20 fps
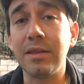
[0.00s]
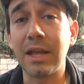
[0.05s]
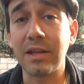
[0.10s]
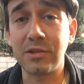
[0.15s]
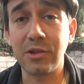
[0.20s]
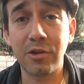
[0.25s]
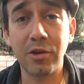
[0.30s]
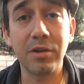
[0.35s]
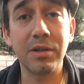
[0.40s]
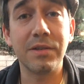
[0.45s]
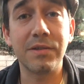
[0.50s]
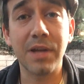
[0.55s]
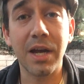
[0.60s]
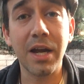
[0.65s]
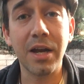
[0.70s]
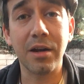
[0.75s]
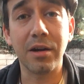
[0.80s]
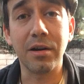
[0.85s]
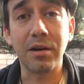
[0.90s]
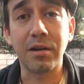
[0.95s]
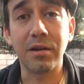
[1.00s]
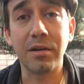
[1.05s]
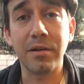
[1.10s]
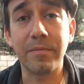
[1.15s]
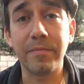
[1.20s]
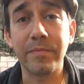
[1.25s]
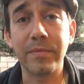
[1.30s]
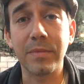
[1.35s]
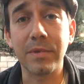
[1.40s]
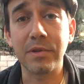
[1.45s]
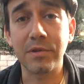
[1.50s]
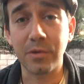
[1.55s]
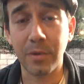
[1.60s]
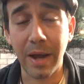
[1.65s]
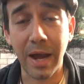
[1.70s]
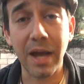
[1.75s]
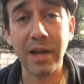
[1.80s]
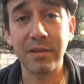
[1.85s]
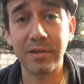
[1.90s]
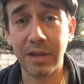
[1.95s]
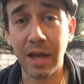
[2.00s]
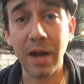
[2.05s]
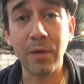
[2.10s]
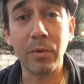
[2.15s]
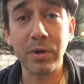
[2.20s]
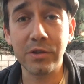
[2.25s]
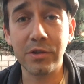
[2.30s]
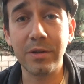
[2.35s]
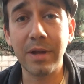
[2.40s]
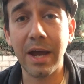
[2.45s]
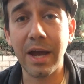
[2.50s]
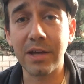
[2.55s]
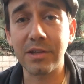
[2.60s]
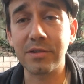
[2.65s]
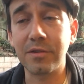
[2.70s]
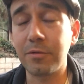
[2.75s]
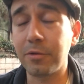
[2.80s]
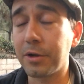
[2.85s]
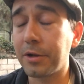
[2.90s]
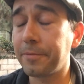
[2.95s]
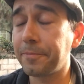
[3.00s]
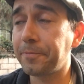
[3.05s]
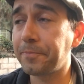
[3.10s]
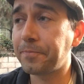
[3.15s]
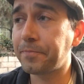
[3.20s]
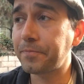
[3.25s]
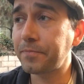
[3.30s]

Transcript: that's a good desire. So God wants you to ask for it.